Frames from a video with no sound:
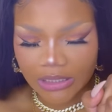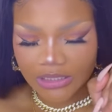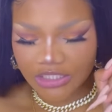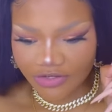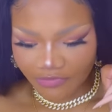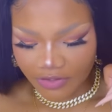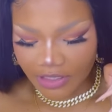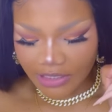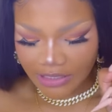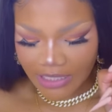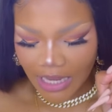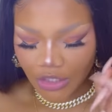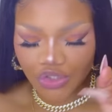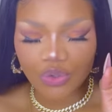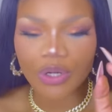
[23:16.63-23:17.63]
Definitely,
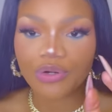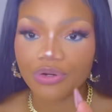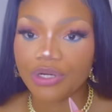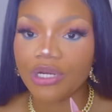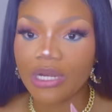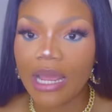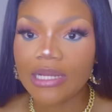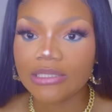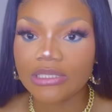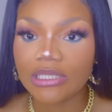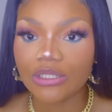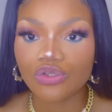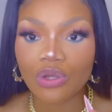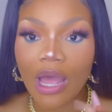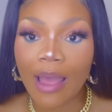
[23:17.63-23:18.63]
yeah,
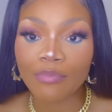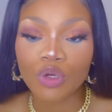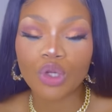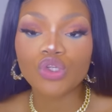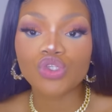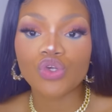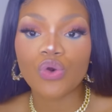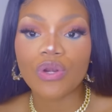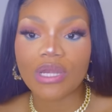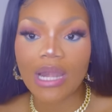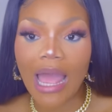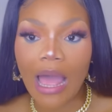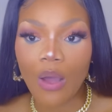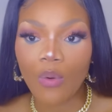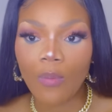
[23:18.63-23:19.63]
219. So I'm not sure
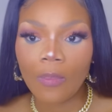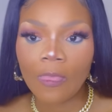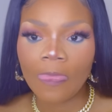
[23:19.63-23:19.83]
now,